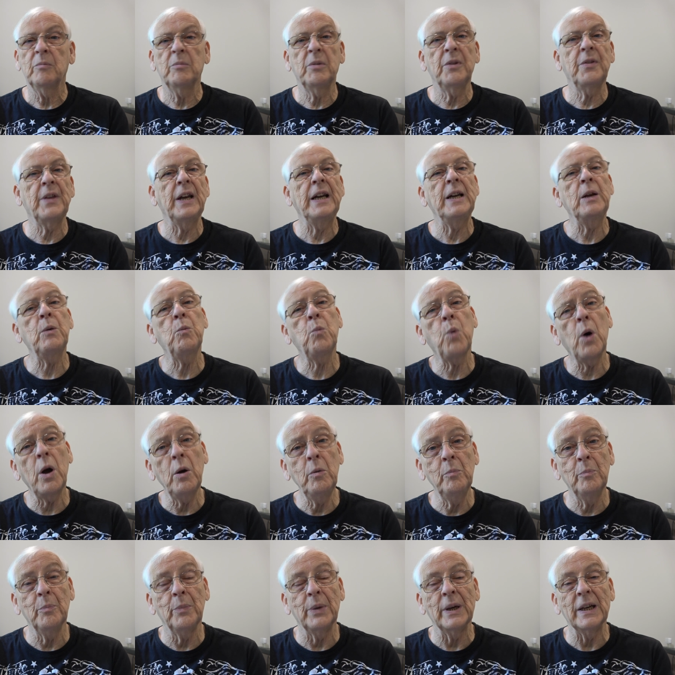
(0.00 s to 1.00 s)
but then it
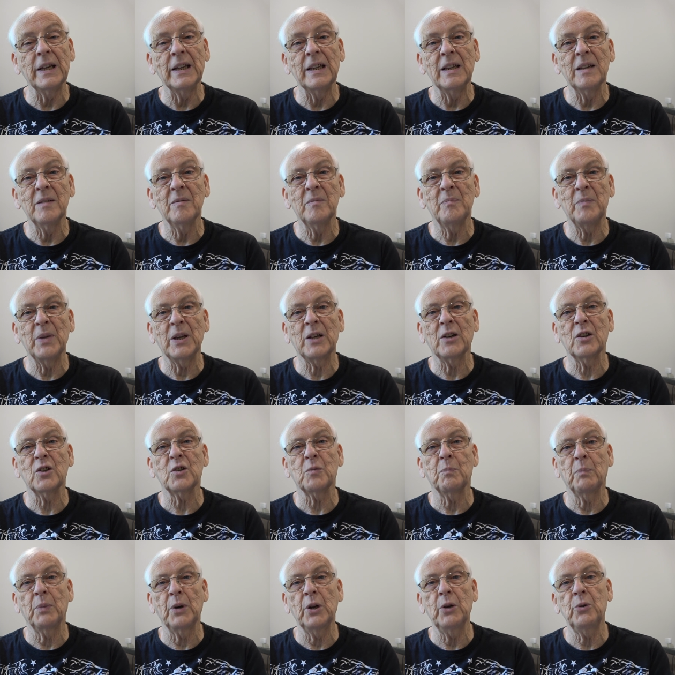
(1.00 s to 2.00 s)
won't be because
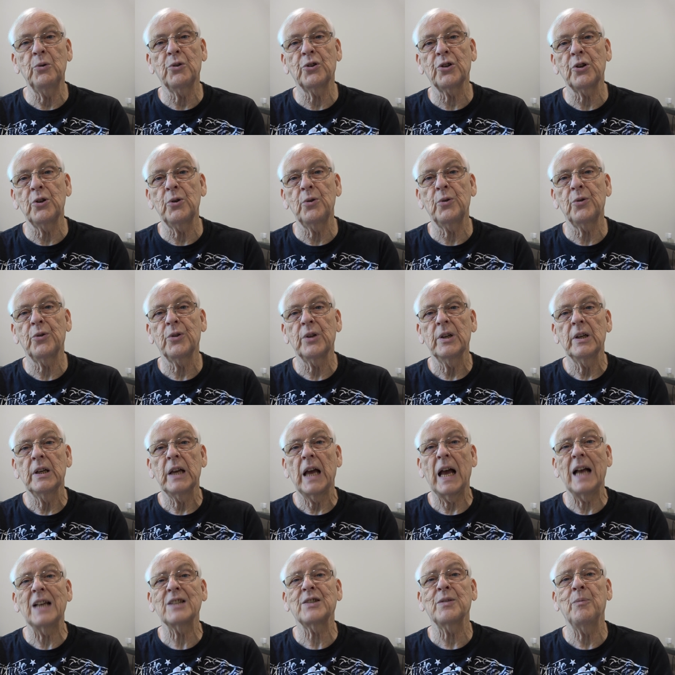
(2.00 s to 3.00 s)
Bluetooth
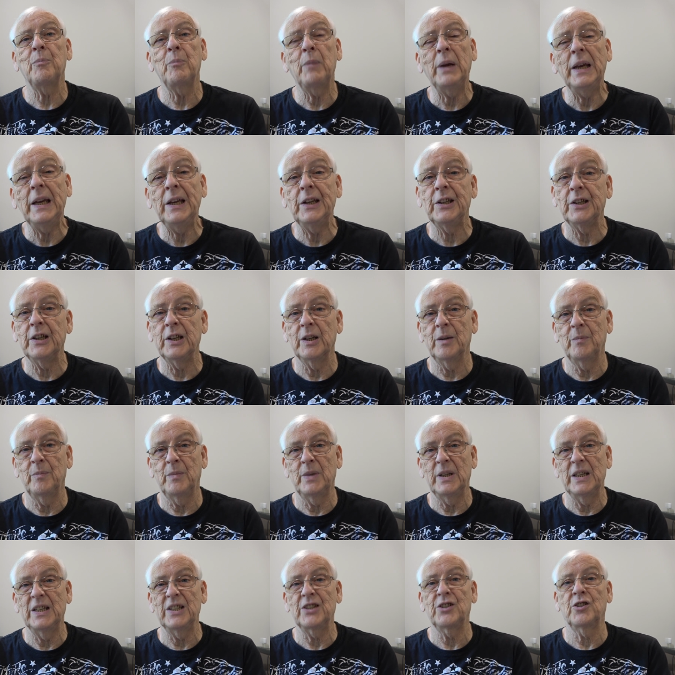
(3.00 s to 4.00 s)
as a
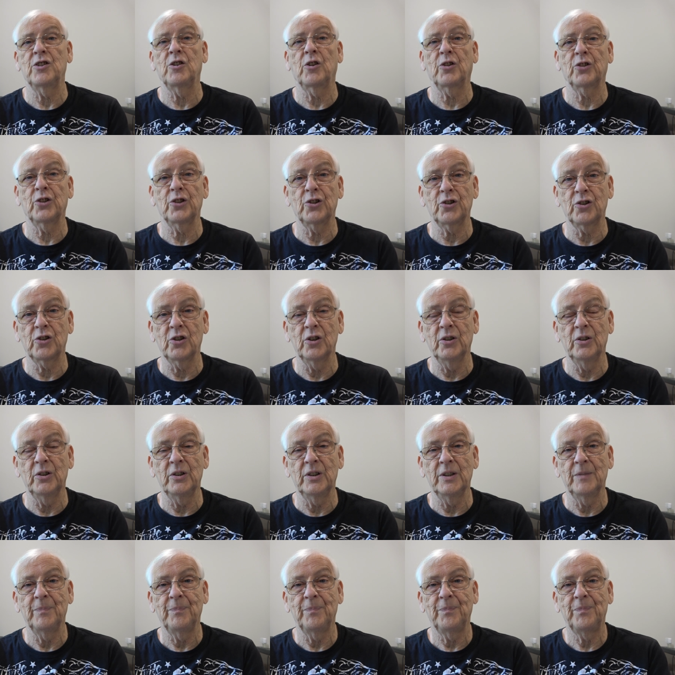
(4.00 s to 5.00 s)
medium is not as
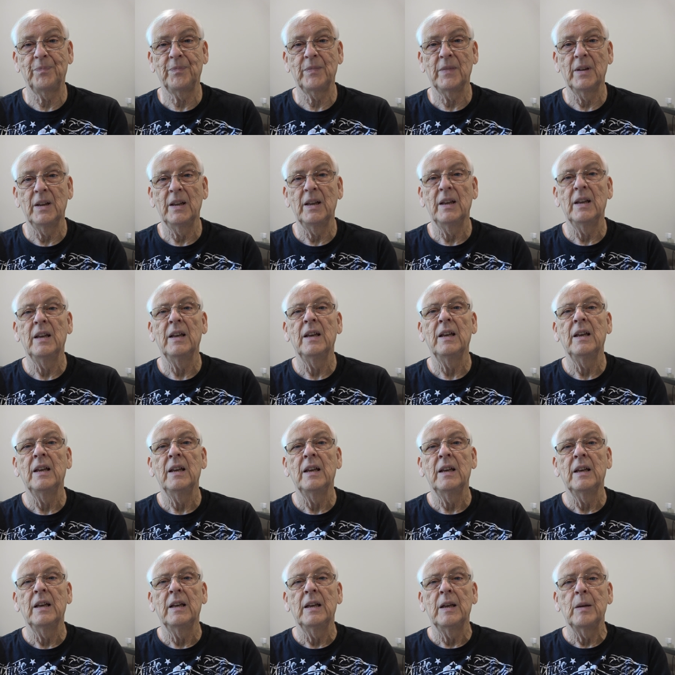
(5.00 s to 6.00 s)
good.
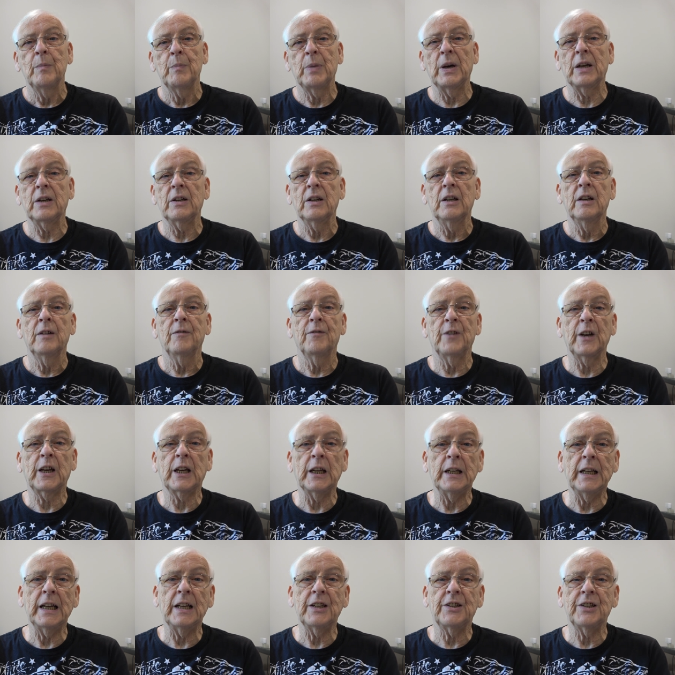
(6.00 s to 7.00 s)
But for
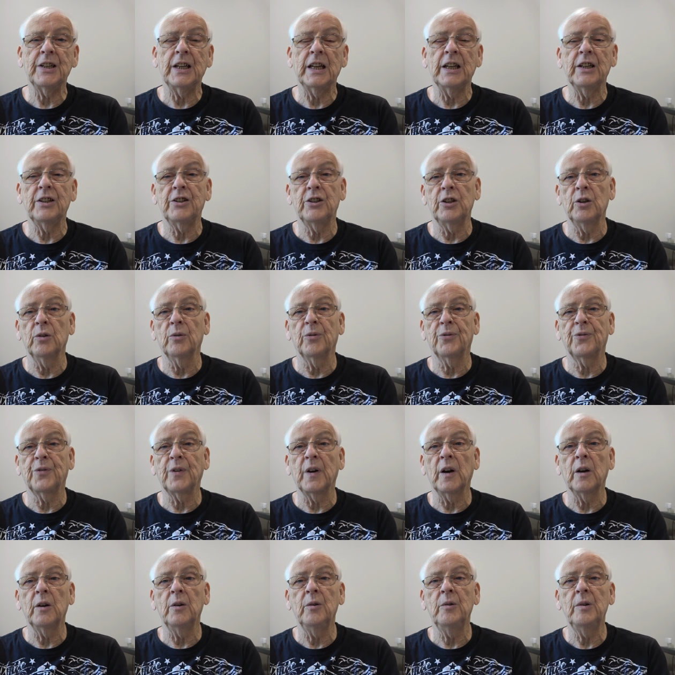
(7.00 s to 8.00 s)
connecting it to your
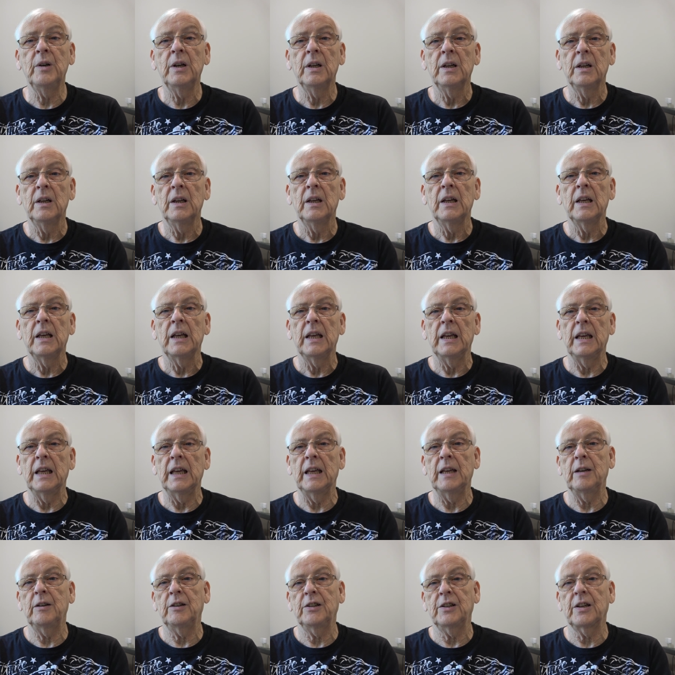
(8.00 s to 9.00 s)
phone,
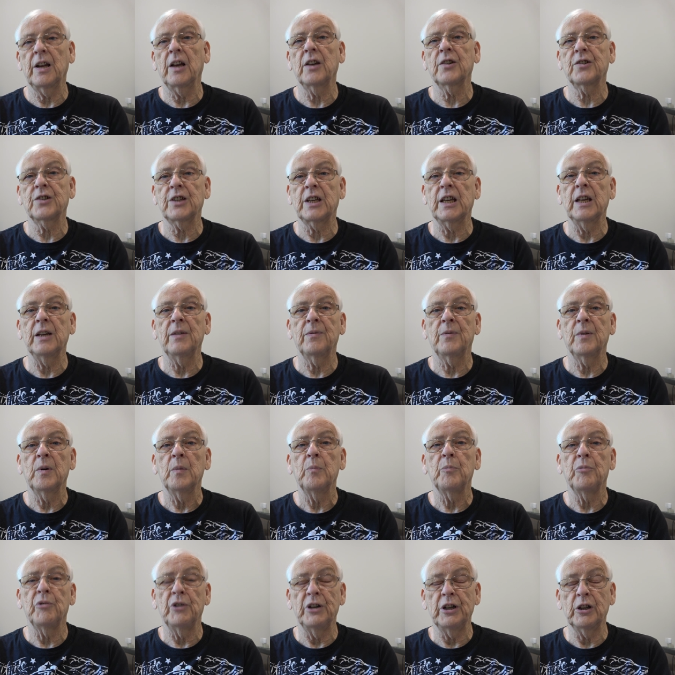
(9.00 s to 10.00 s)
it does give
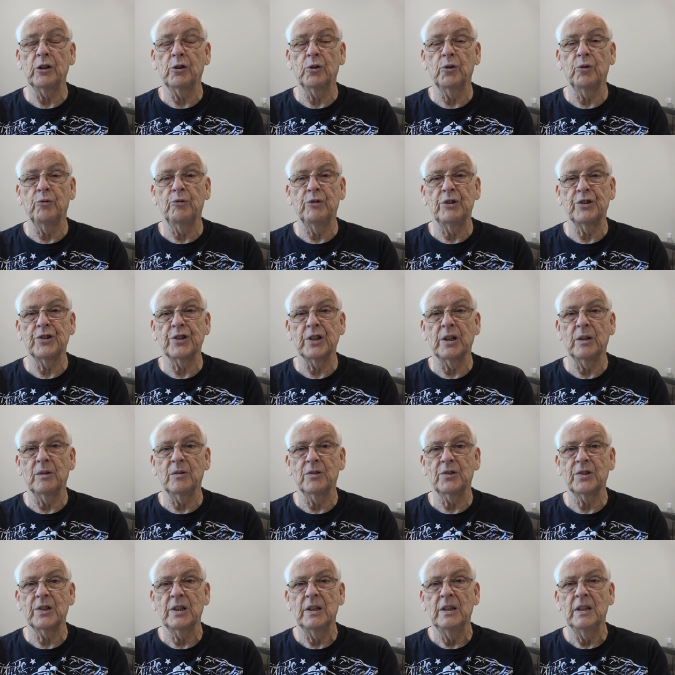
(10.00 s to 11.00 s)
pretty good
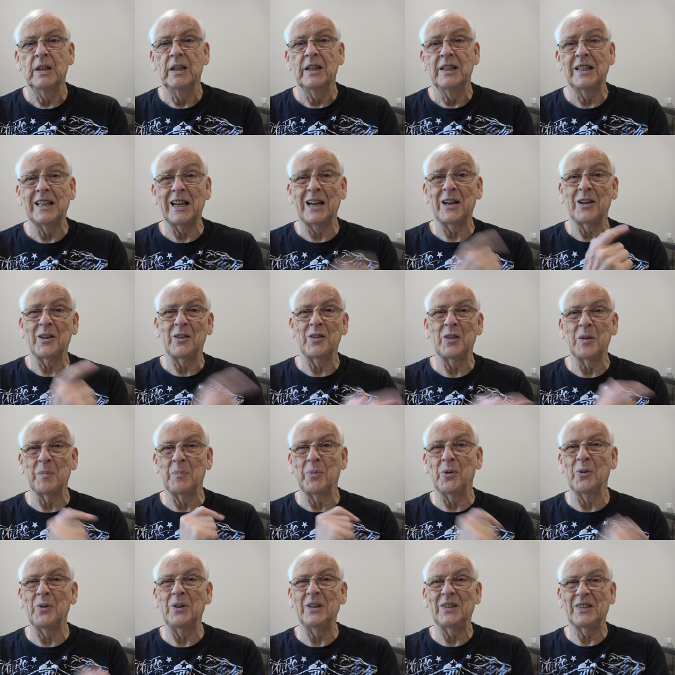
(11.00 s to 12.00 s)
results. Now, the
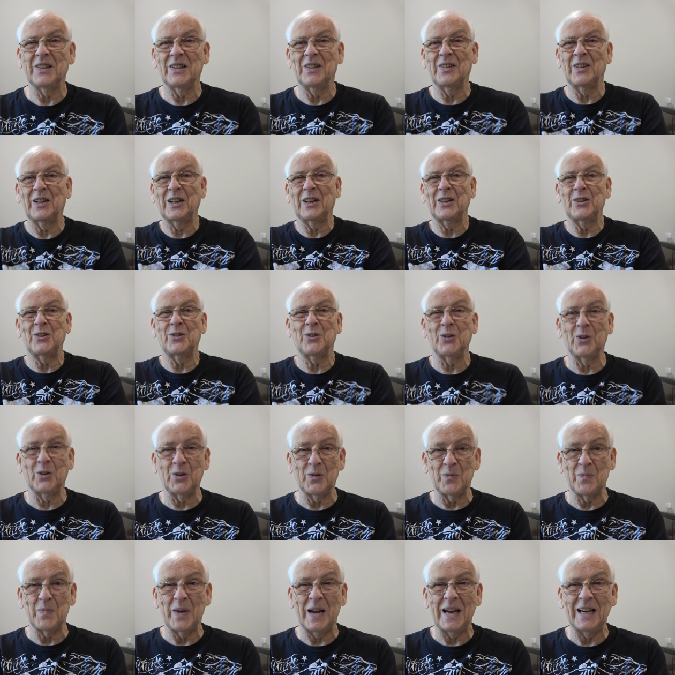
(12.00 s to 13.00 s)
point that I should
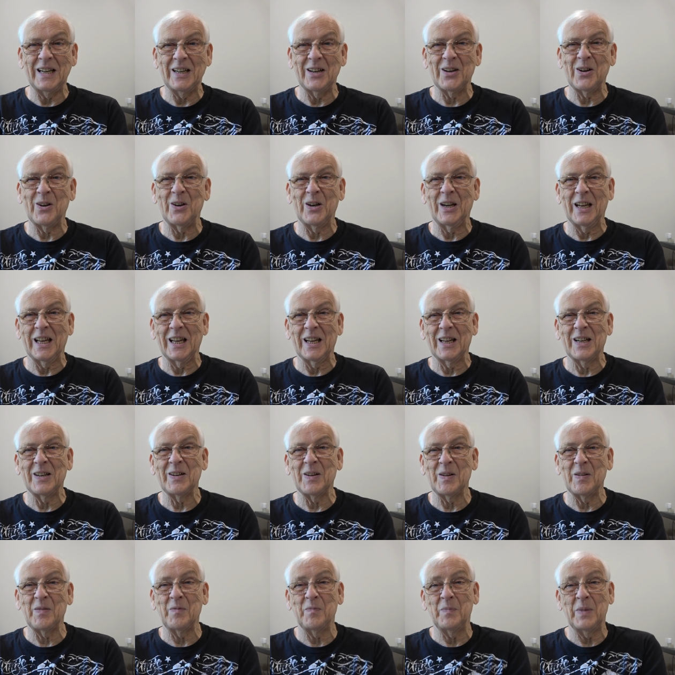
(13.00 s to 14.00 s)
have made earlier, I've